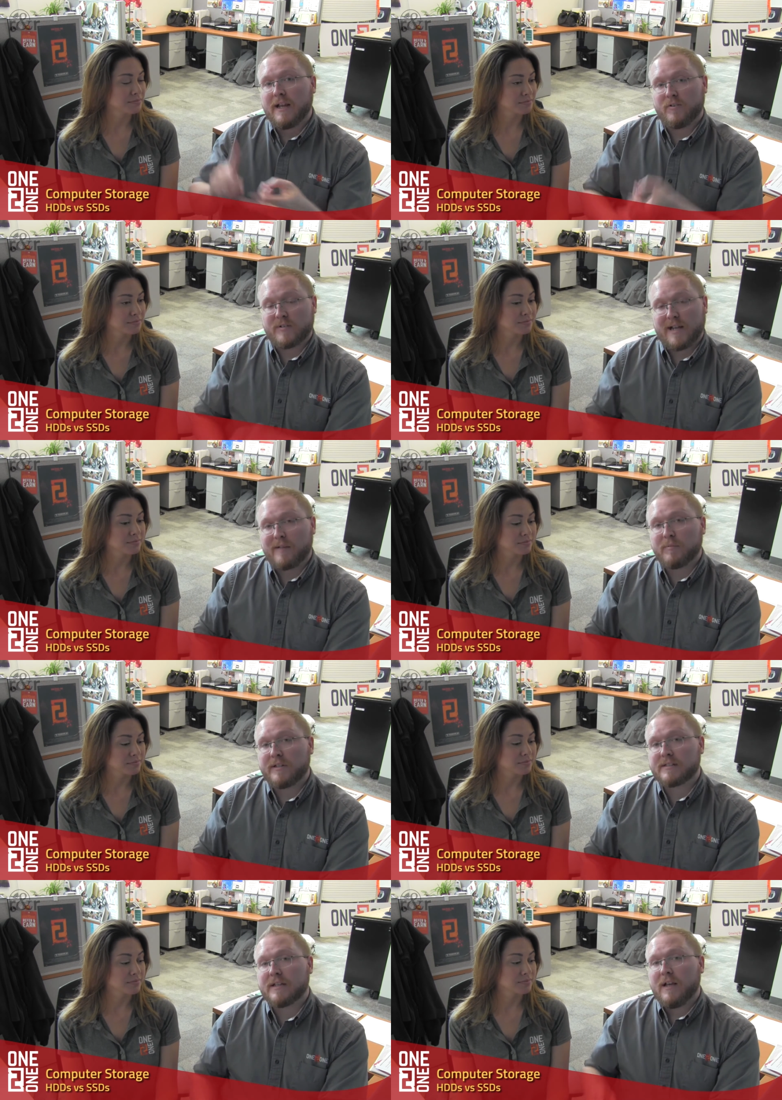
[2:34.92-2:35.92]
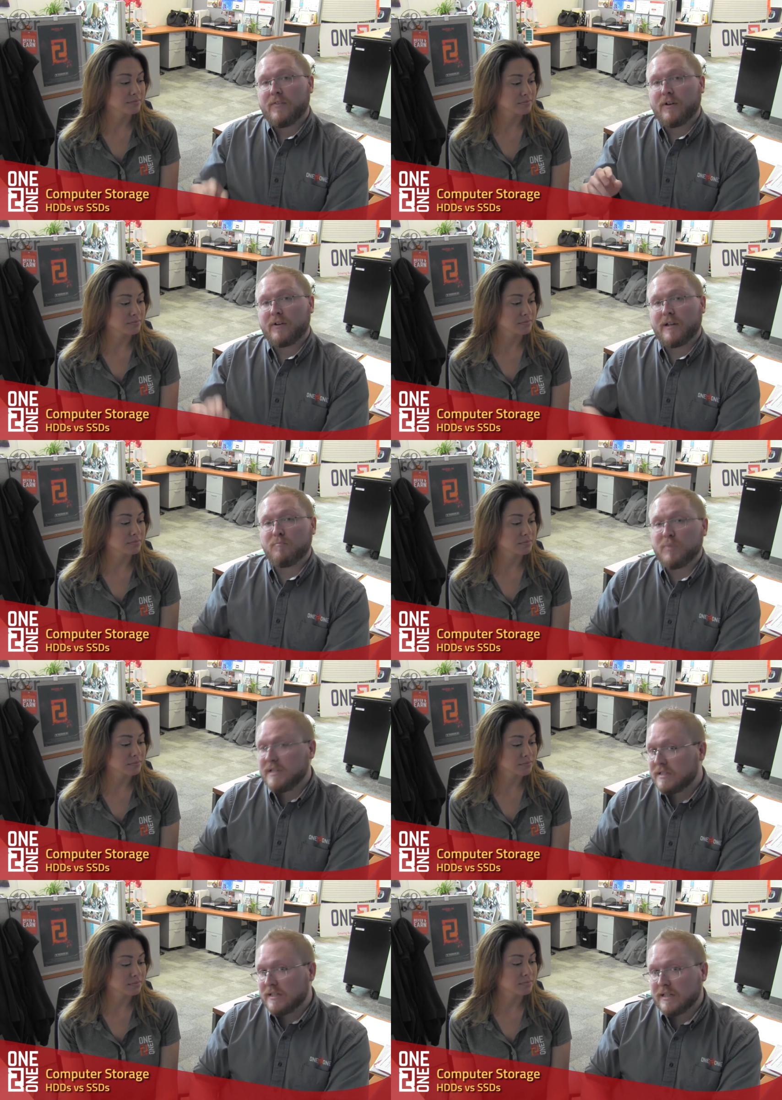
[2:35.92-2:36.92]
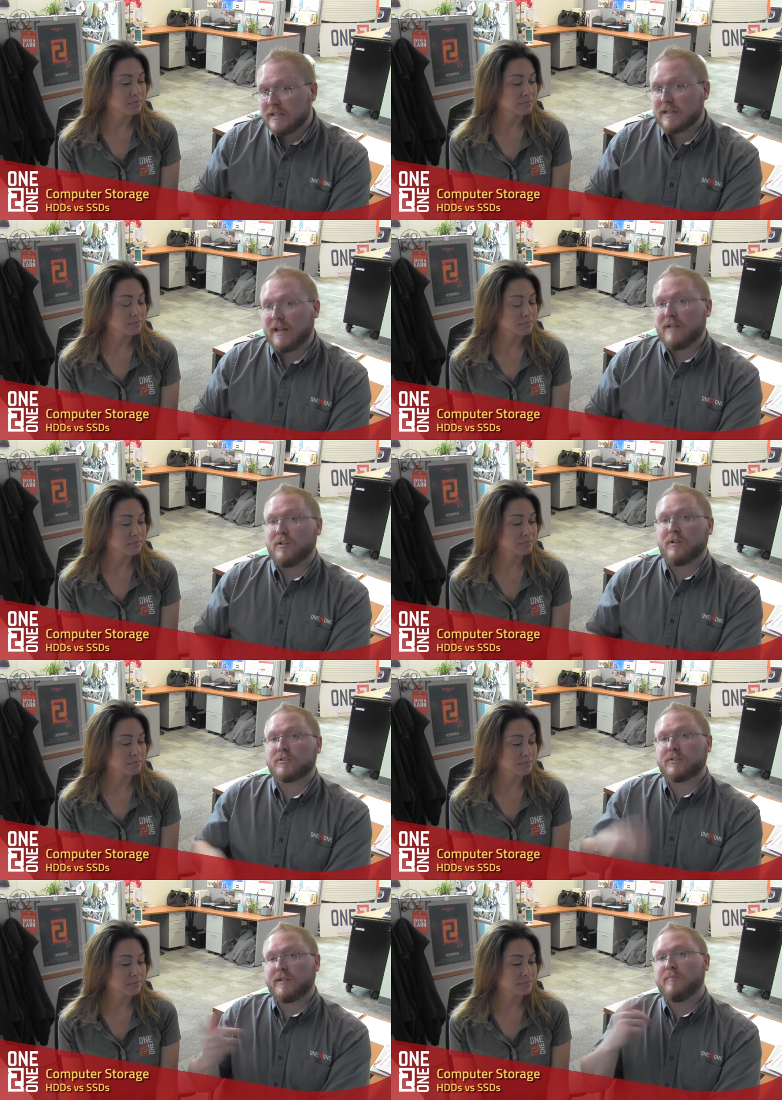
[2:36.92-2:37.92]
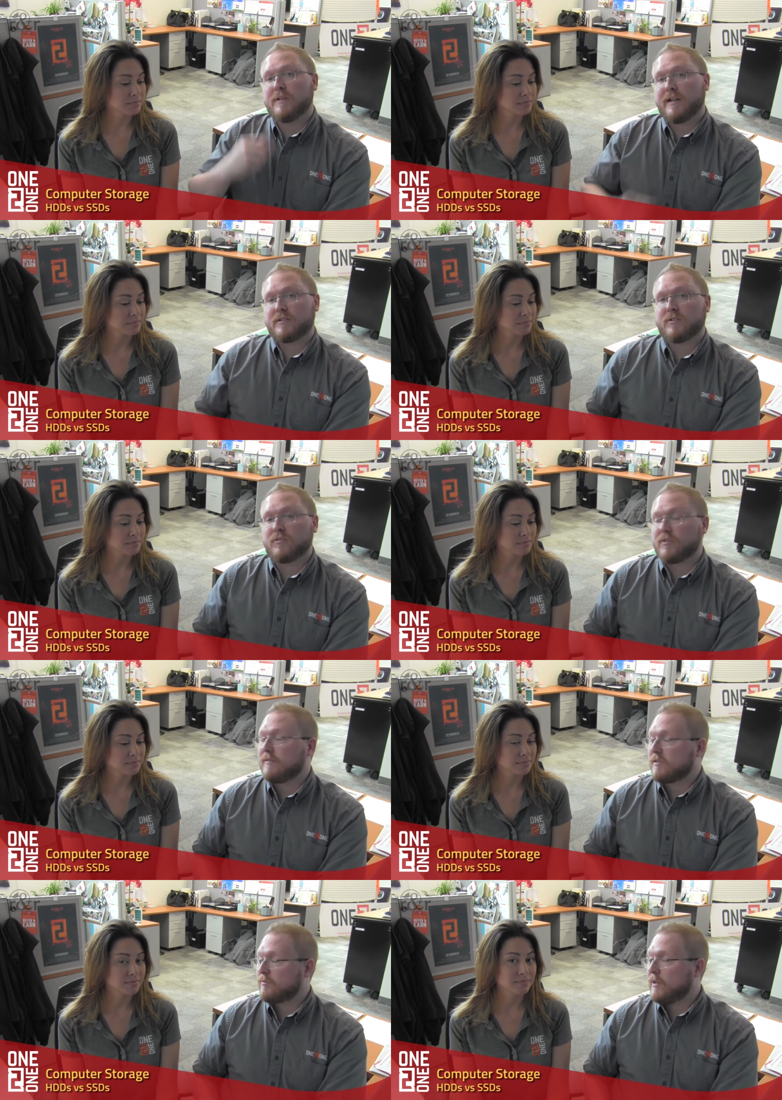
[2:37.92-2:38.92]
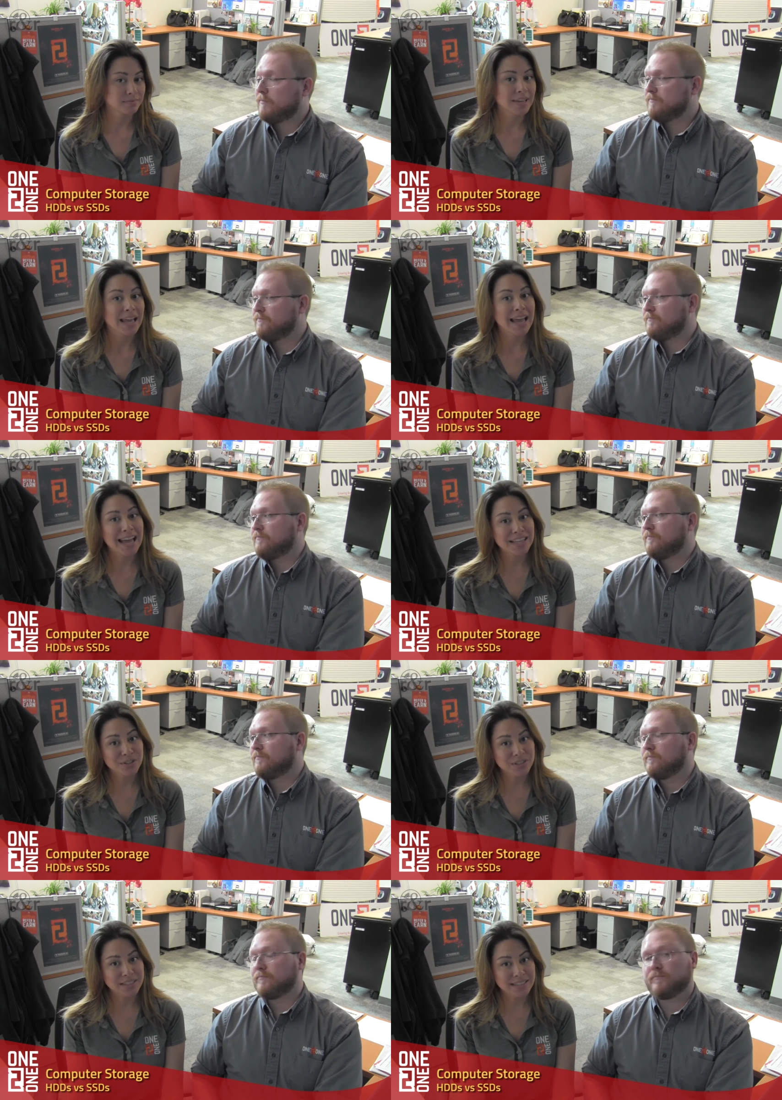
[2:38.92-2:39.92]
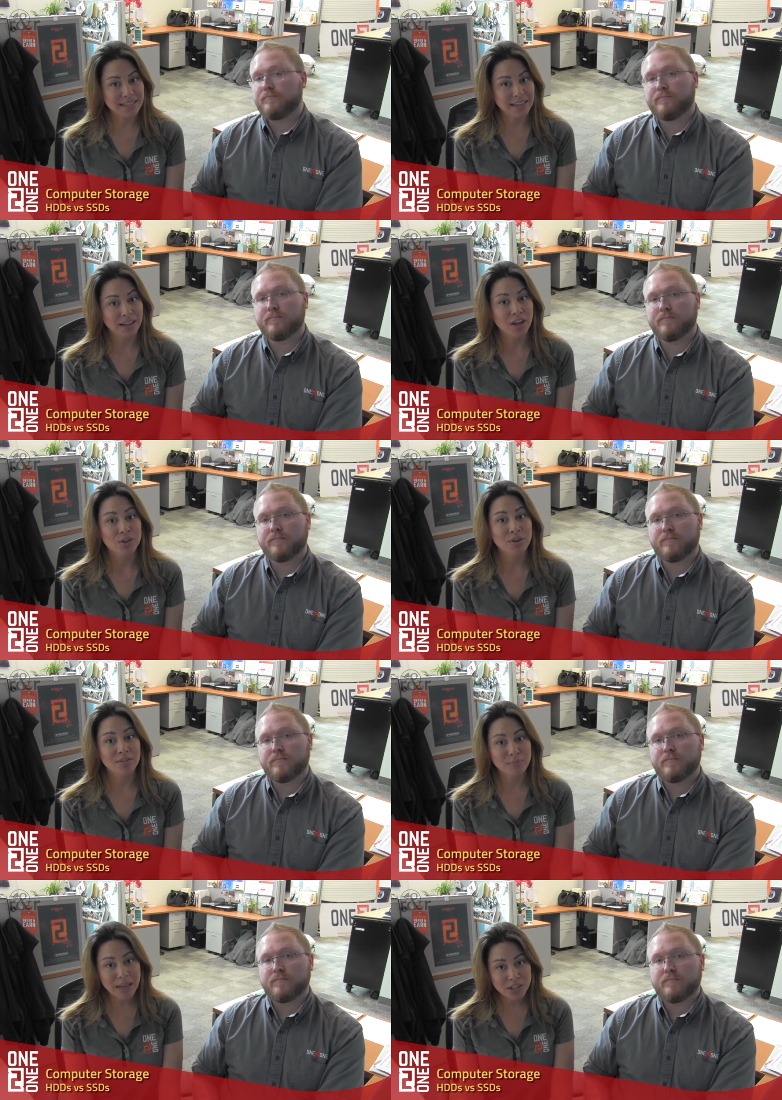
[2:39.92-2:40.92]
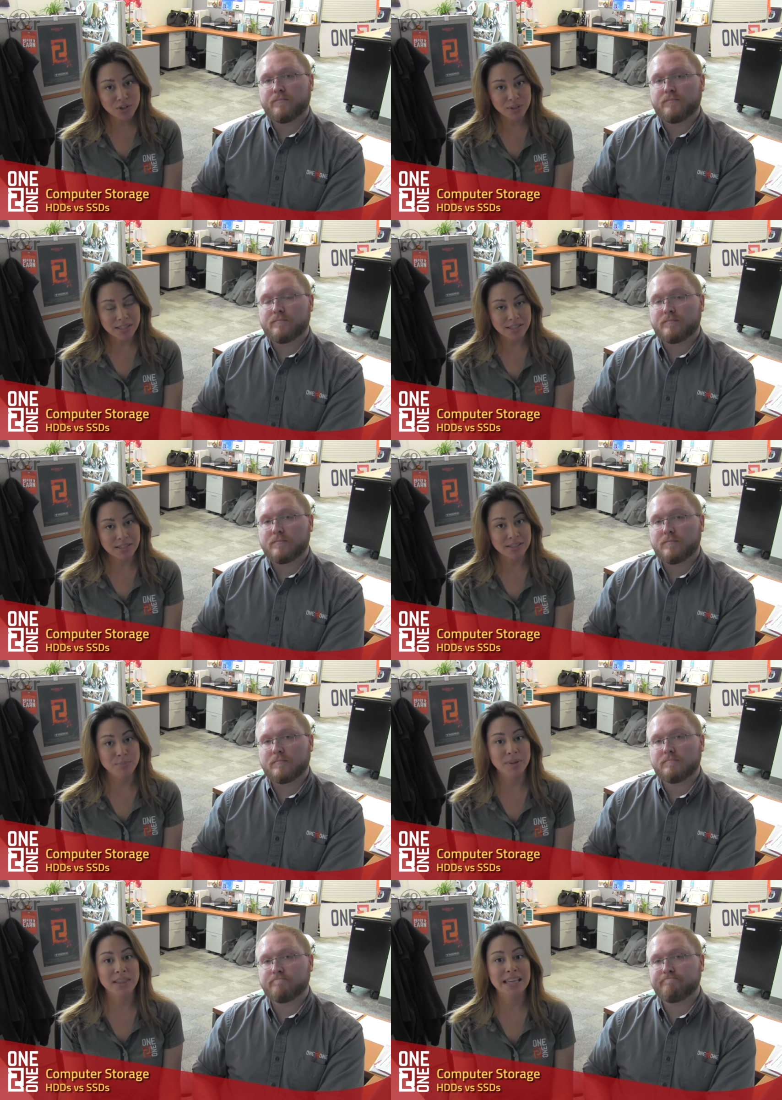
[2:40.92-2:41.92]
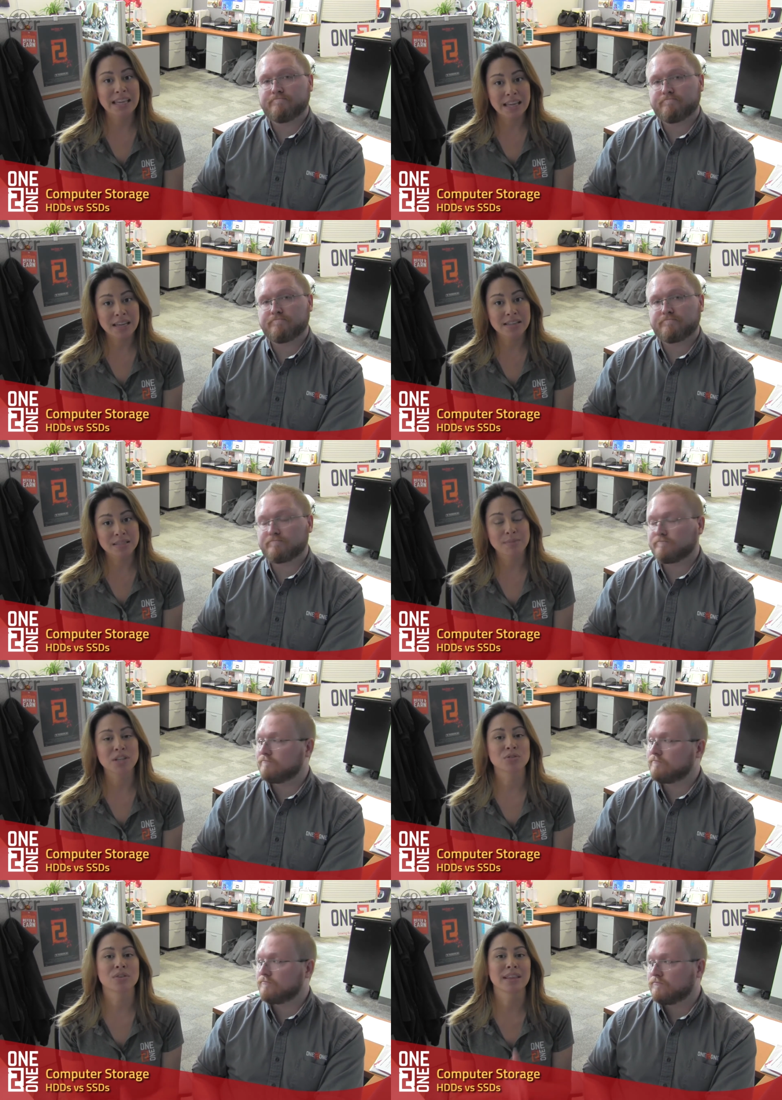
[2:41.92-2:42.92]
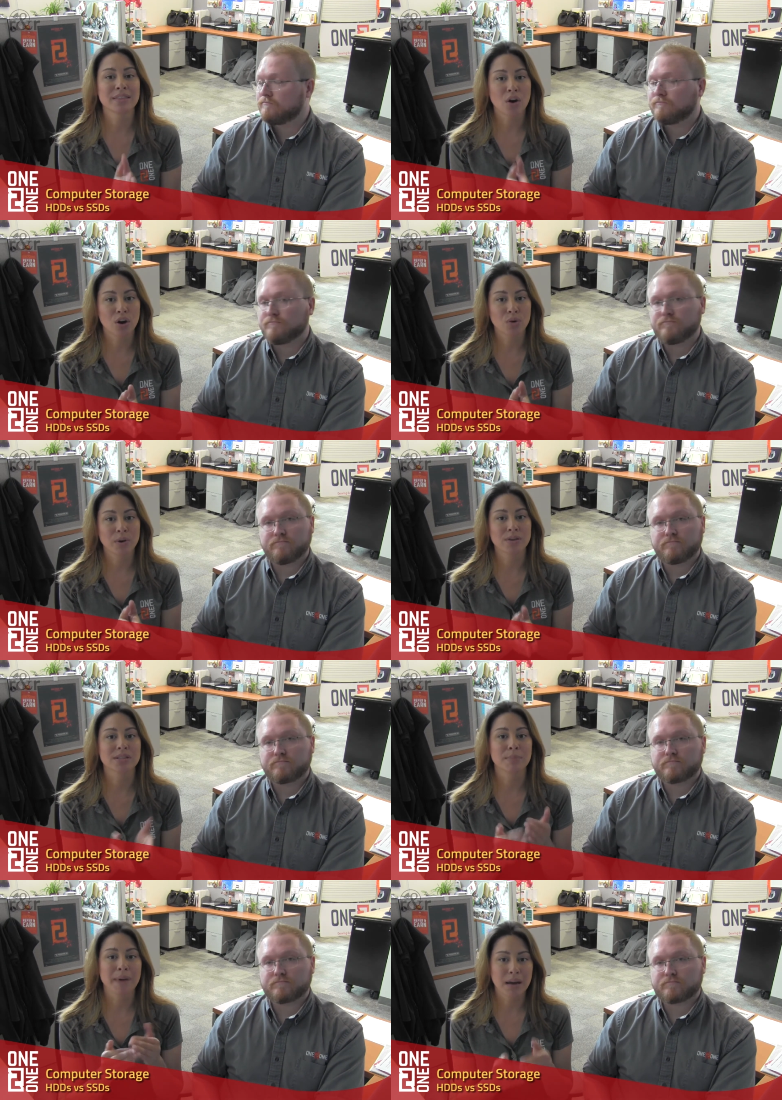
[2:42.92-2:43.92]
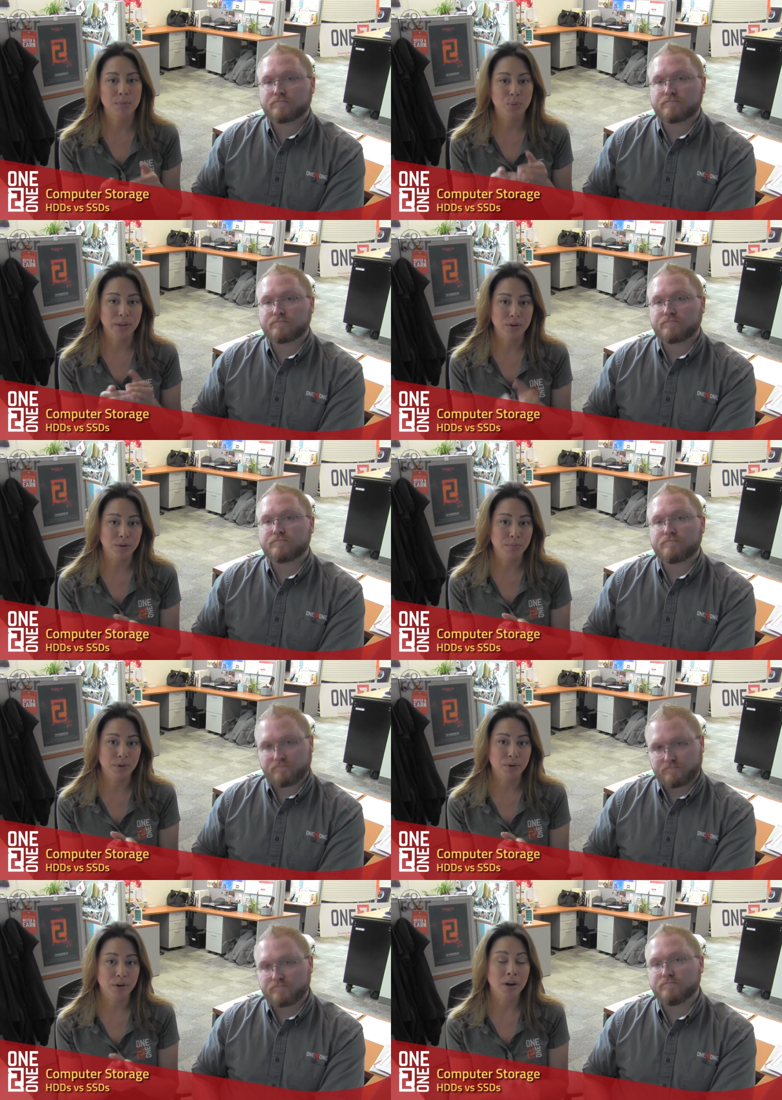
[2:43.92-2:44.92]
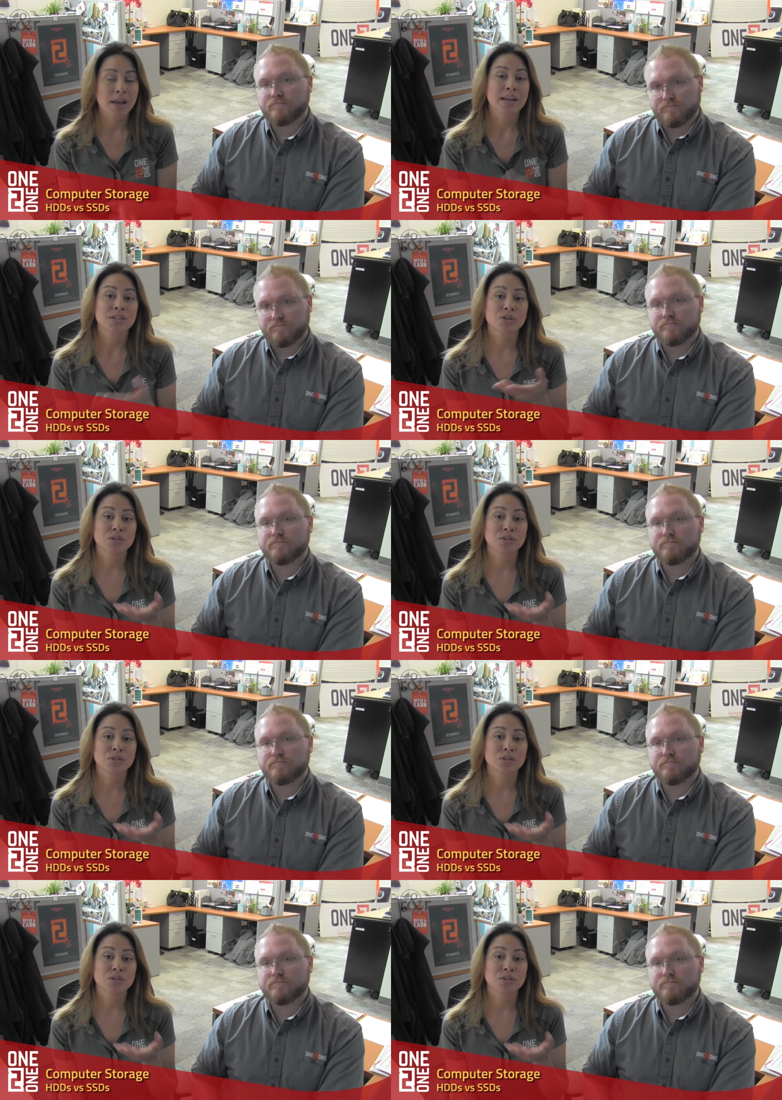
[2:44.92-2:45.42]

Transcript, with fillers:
Speaker 1: in your tablets, they're in PCs, and you can also get them in external drives as well.
Speaker 2: As you can see, you have many choices, but the key is to make sure that the hardware is compatible with your computer. So